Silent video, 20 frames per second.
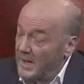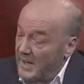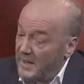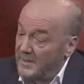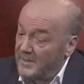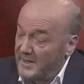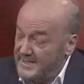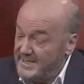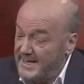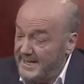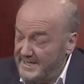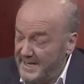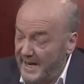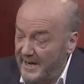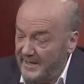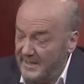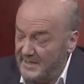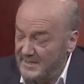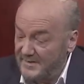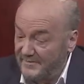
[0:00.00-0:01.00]
the
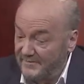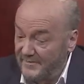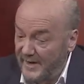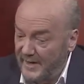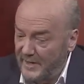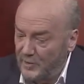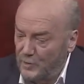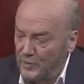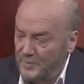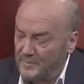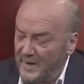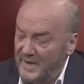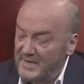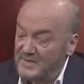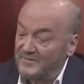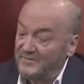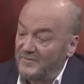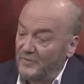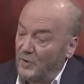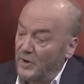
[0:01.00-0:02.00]
Titanic is a very good
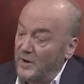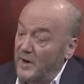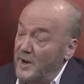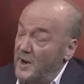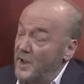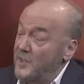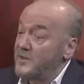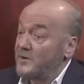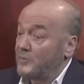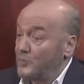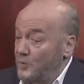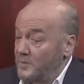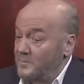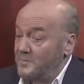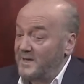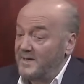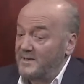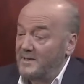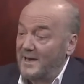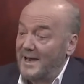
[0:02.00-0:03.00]
metaphor. Yeah. Another would
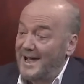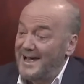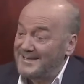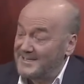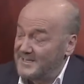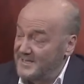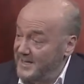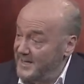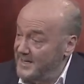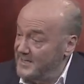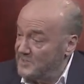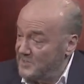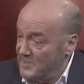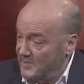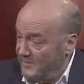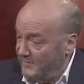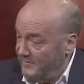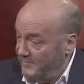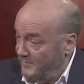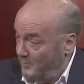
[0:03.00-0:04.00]
be the last days
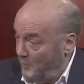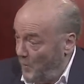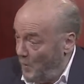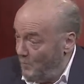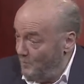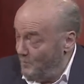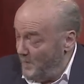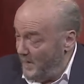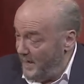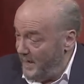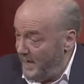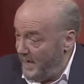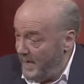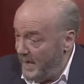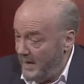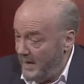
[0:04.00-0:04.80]
of Pompeii.